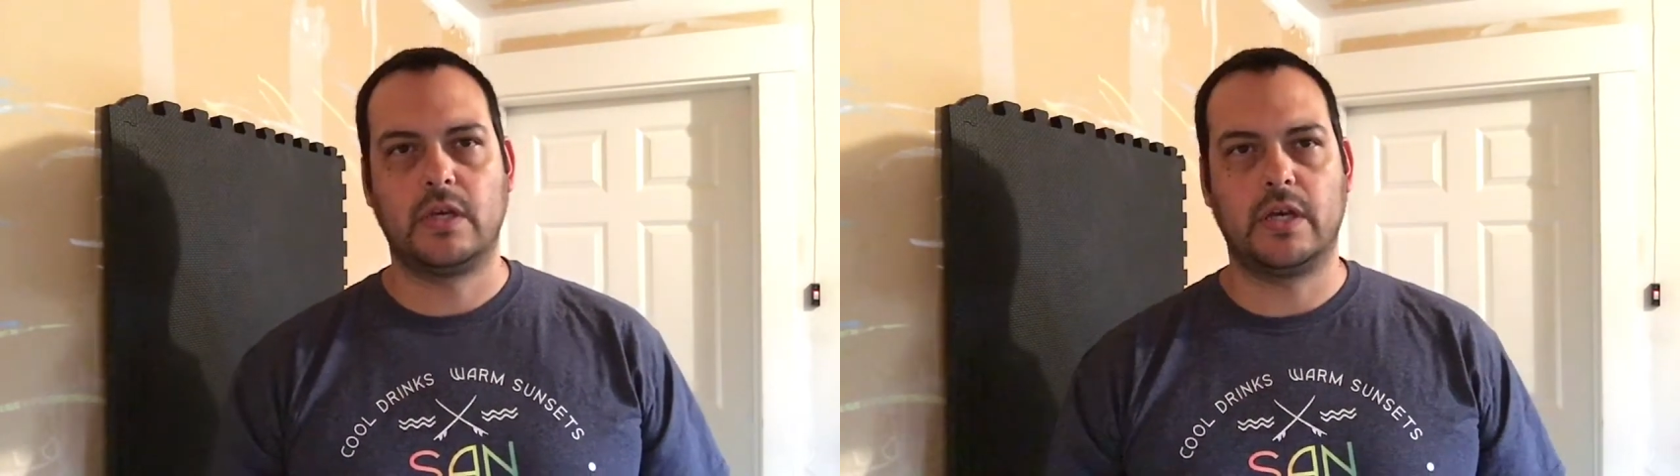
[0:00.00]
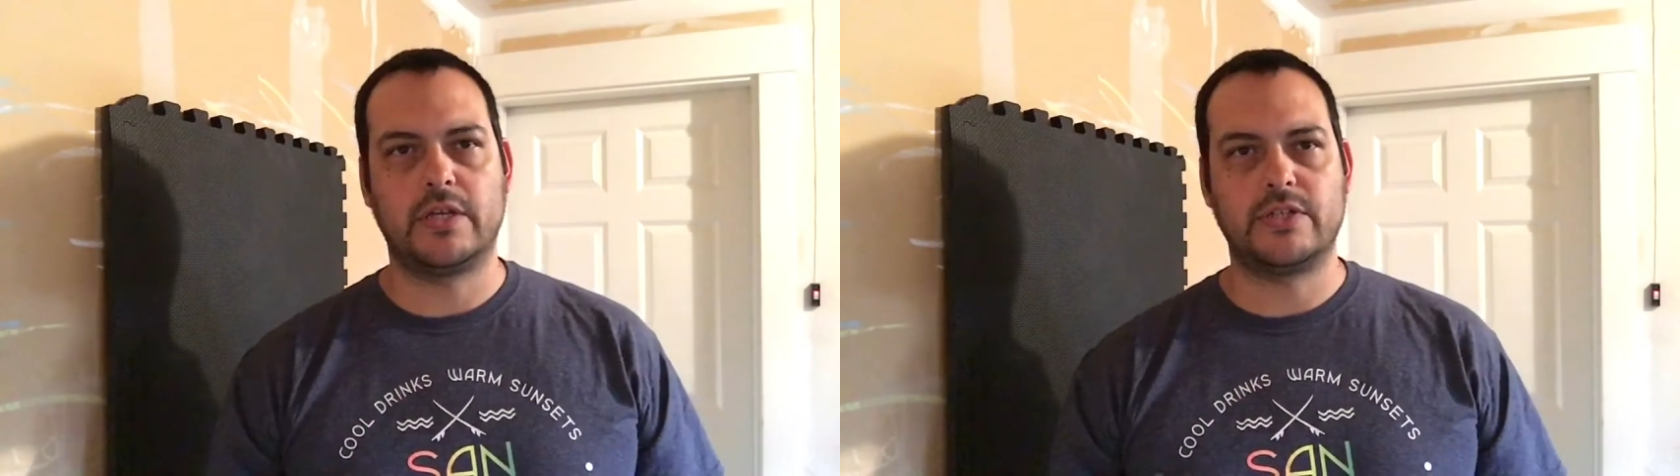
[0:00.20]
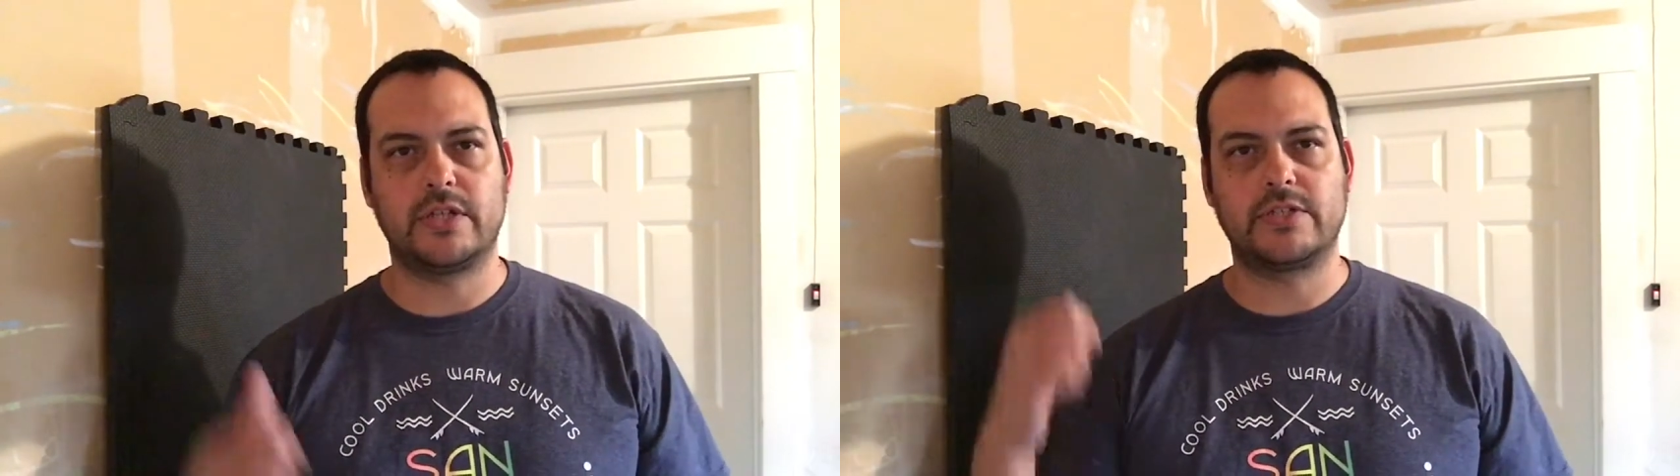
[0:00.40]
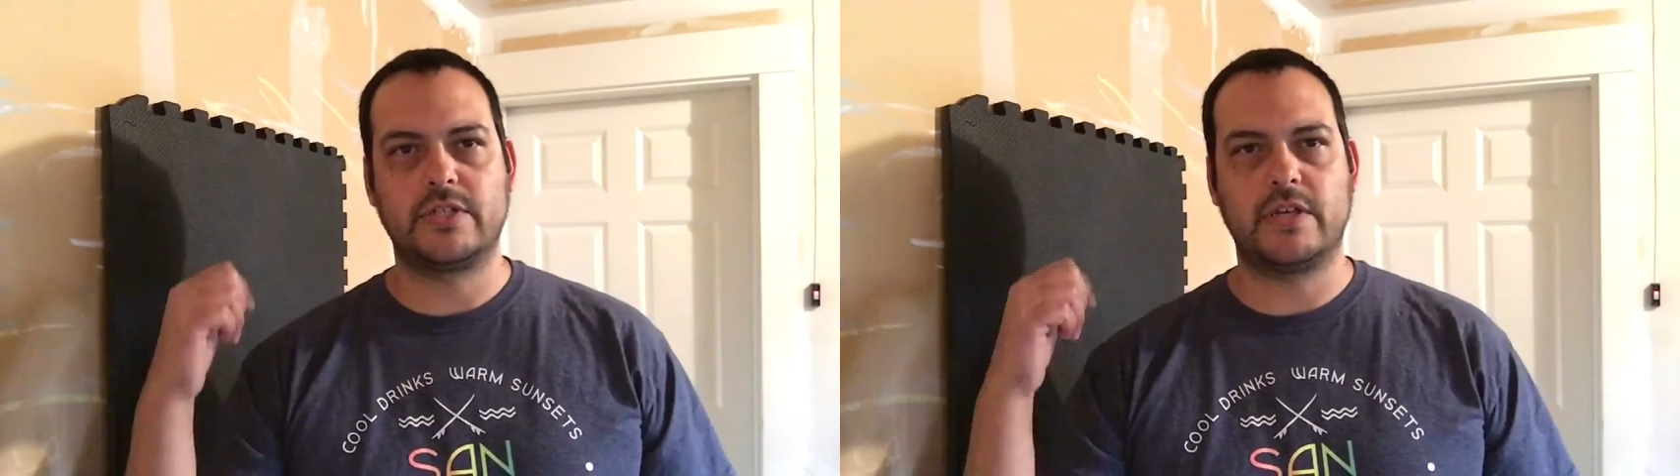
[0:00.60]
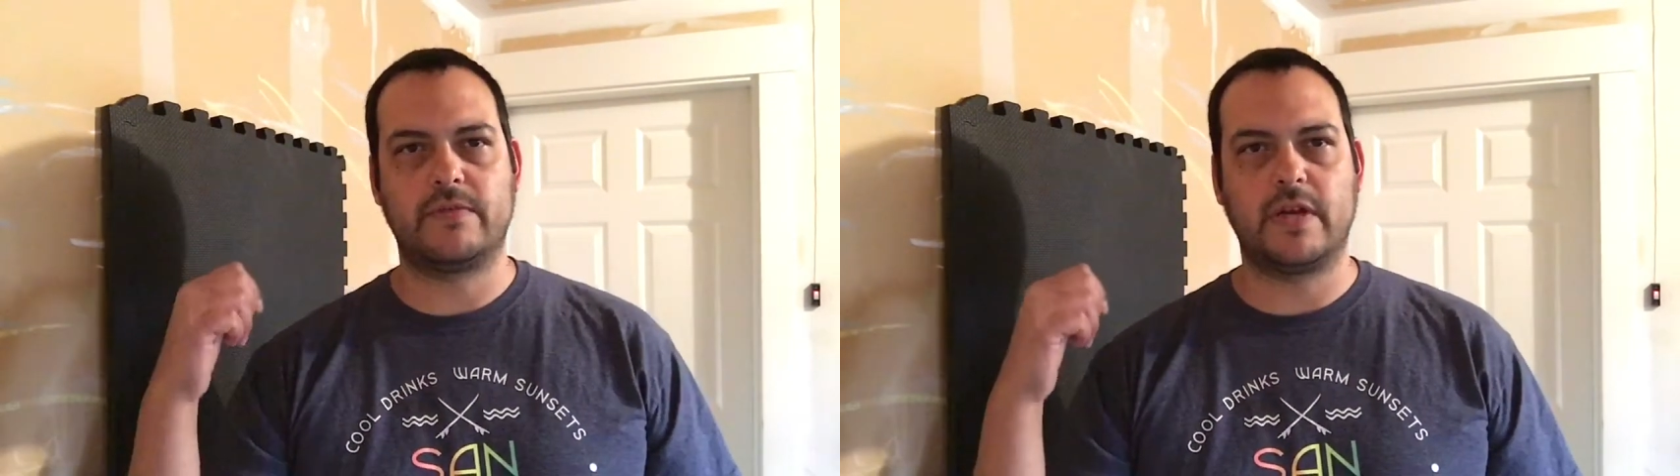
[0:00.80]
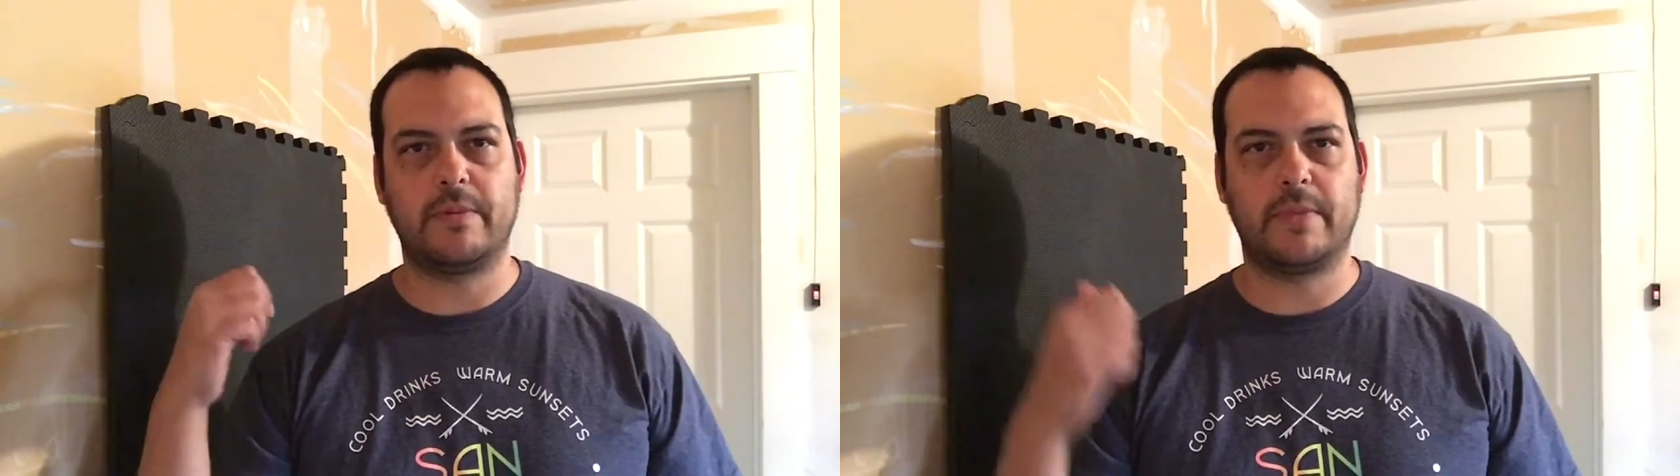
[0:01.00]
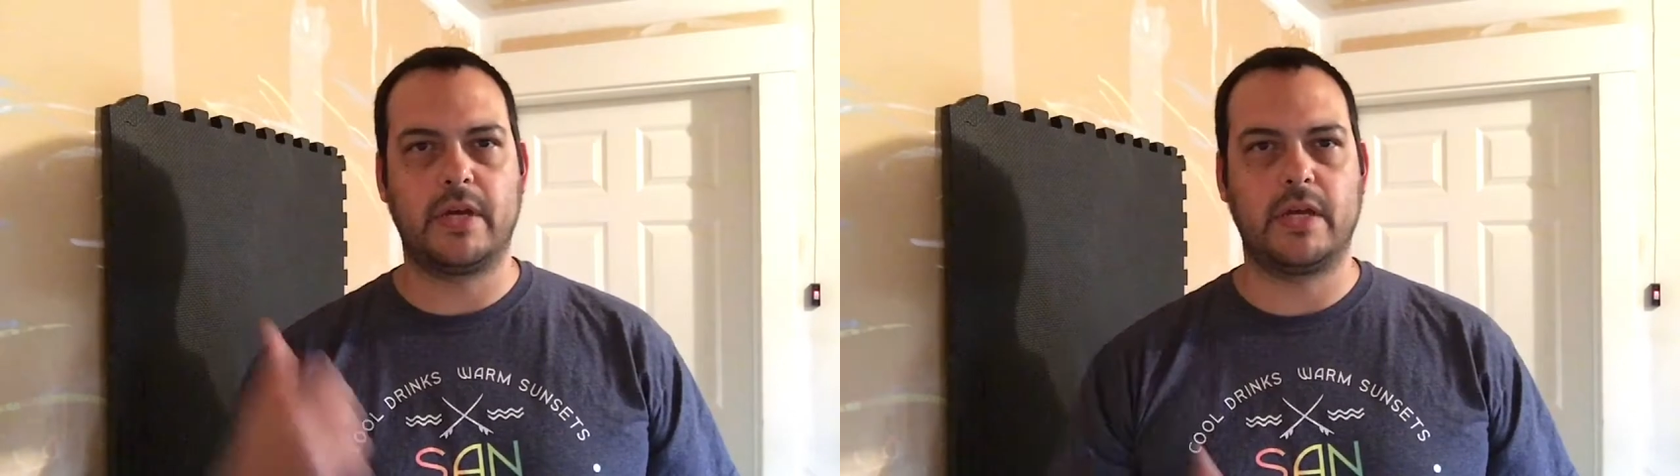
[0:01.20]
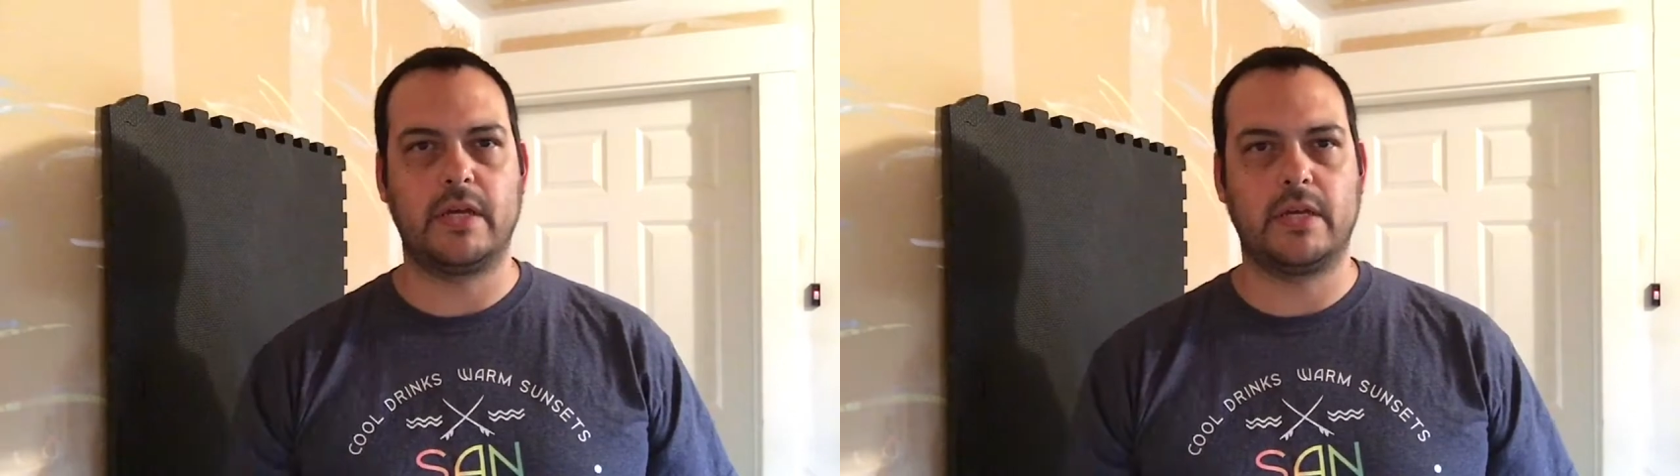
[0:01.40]
As you can see, I've got
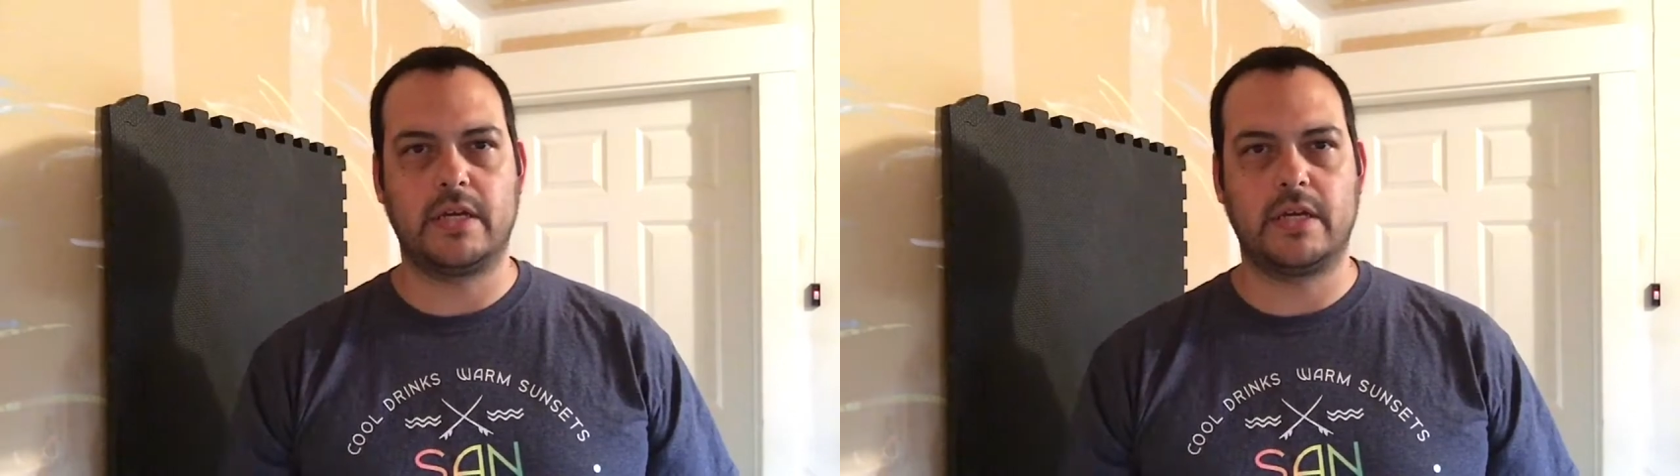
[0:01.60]
my